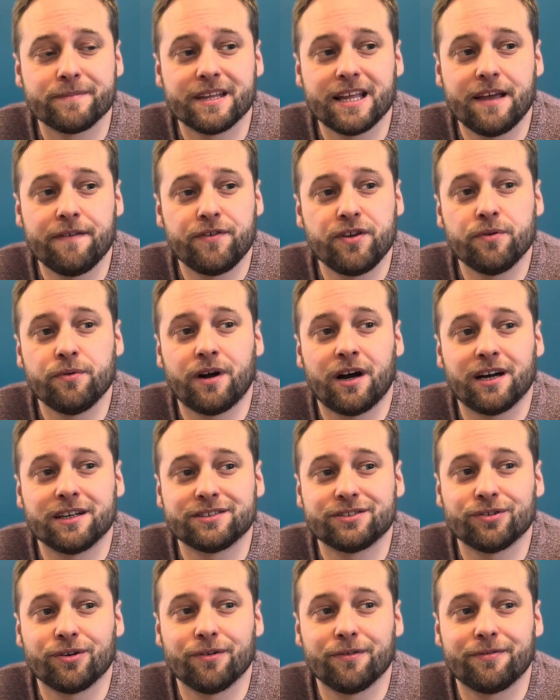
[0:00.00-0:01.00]
if you are
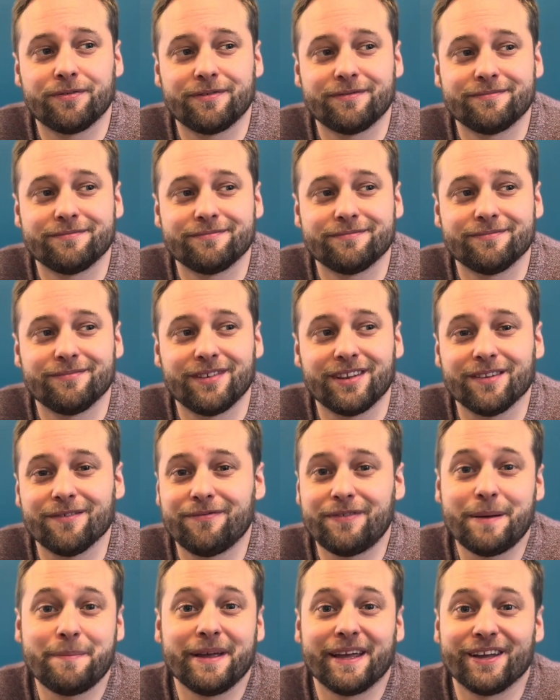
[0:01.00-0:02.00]
sort of
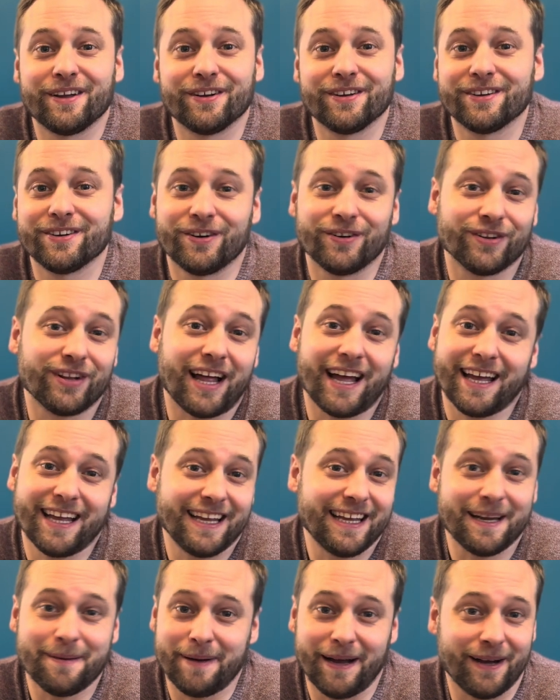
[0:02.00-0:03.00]
fibbing or
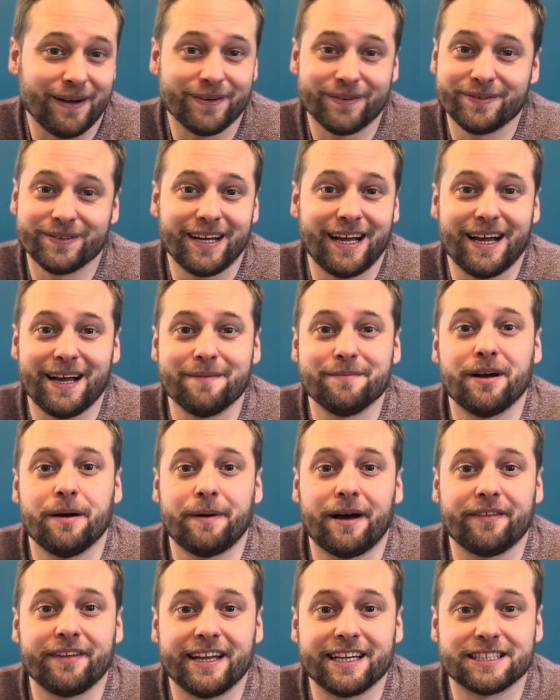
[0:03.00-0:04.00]
lying about
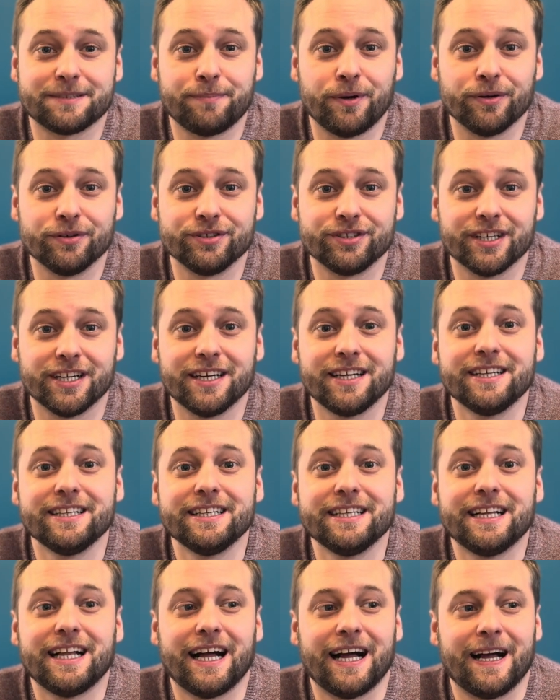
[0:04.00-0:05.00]
the exposure,
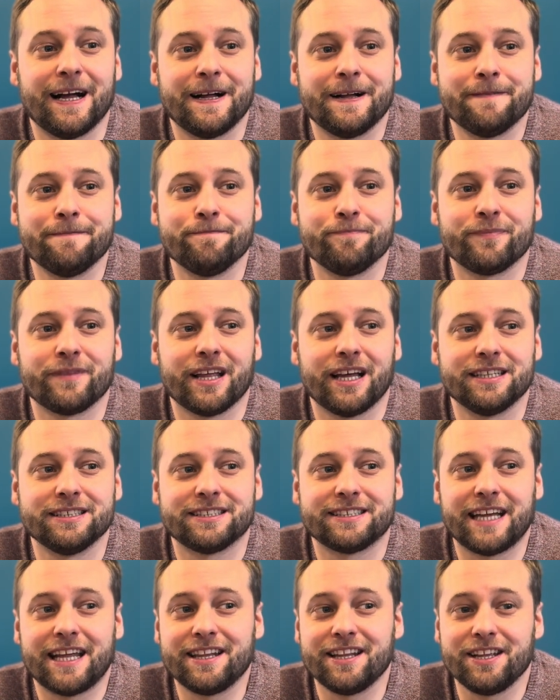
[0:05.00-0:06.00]
and
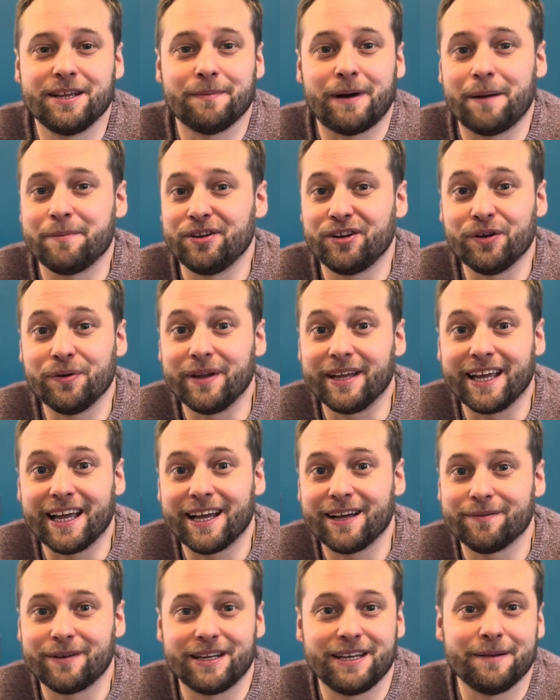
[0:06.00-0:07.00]
saying that you might be doing
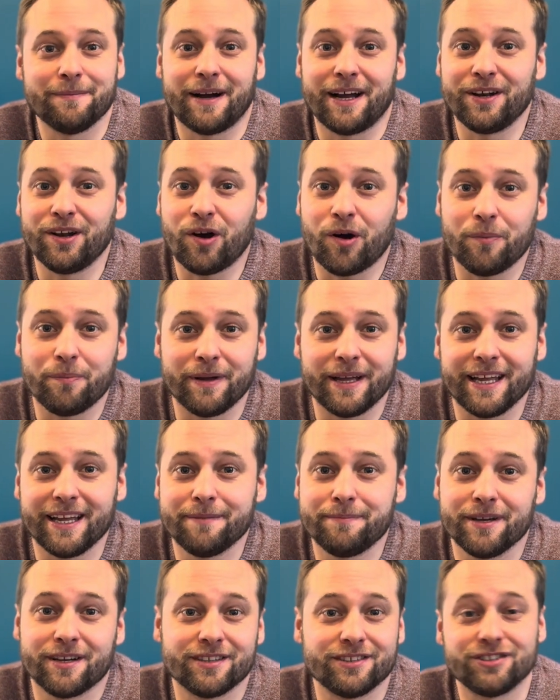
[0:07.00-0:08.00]
it when you might not be,
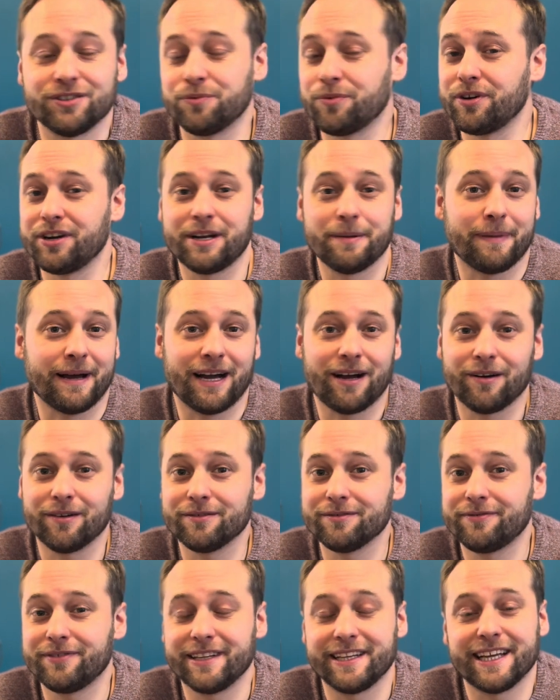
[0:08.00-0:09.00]
because you're worried about
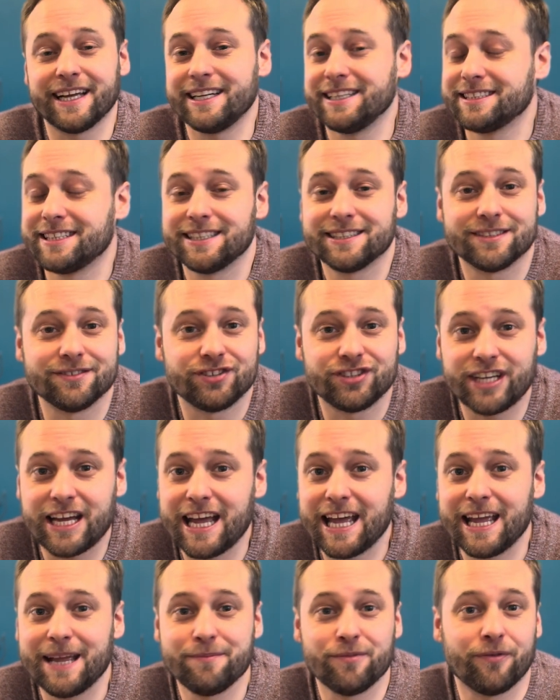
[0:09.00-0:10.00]
feeling any sense of
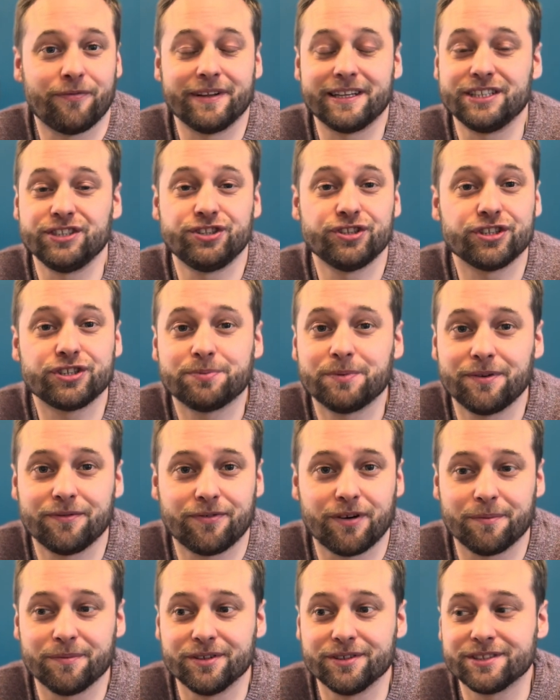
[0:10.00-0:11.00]
shame or feeling judgment
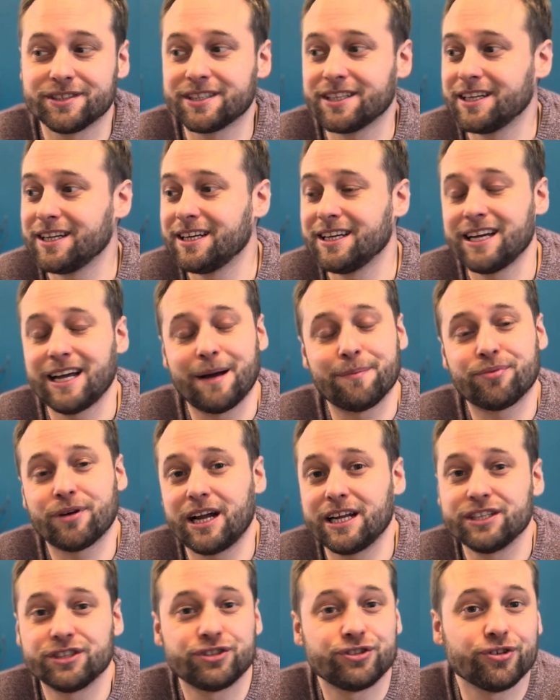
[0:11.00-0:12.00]
from us, I
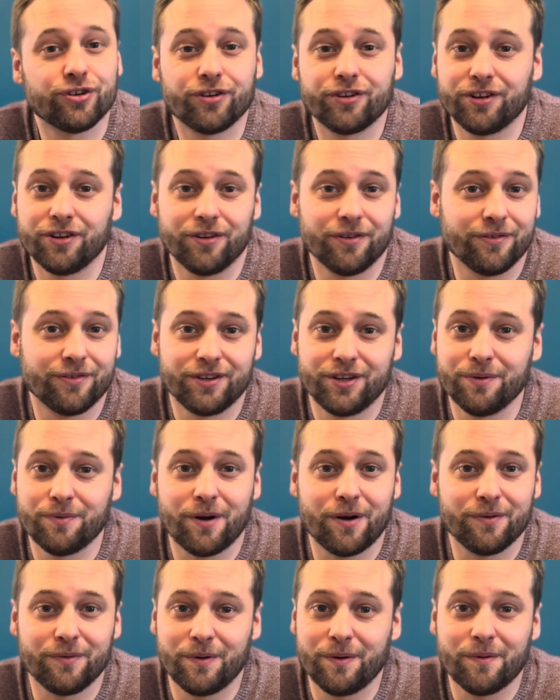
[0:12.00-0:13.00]
assure you, we
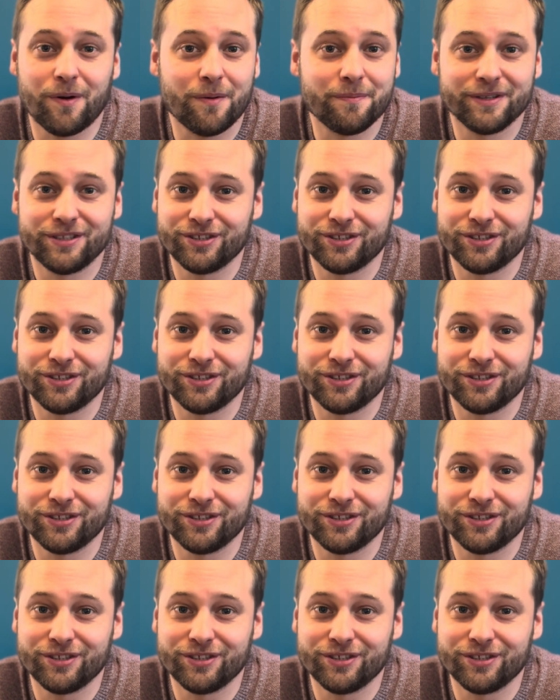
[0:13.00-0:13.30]
won't be